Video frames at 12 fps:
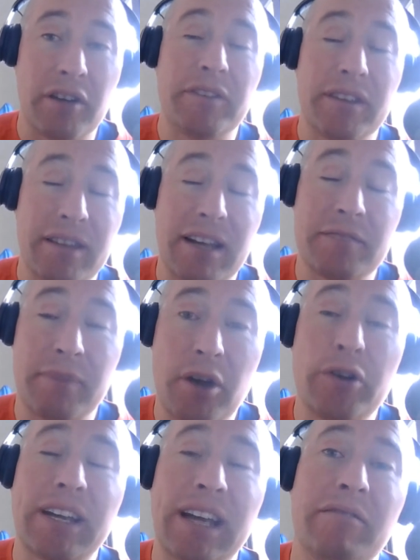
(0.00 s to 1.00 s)
that my
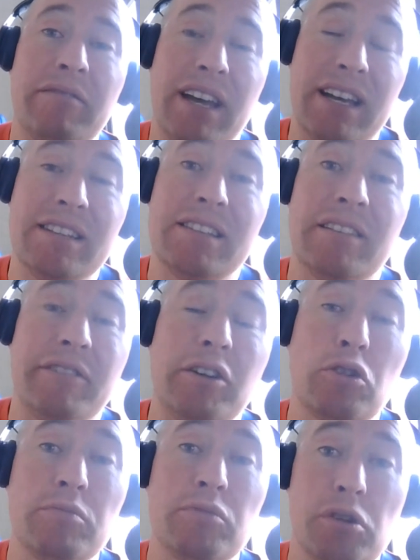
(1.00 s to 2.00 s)
only caveat is if it
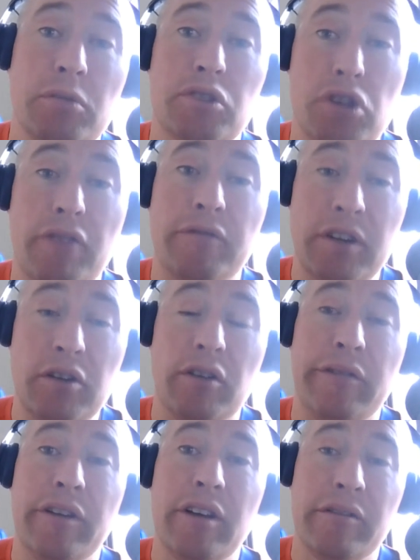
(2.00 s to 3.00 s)
comes up soft
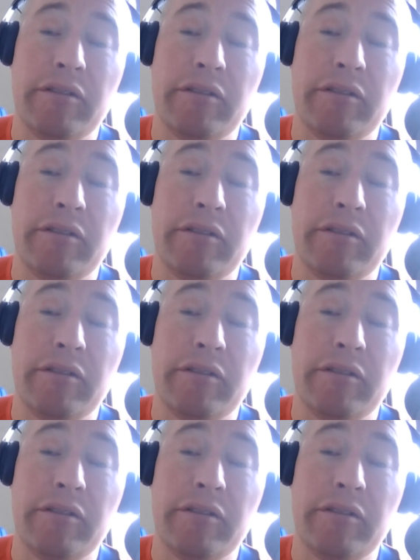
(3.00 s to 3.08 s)
enough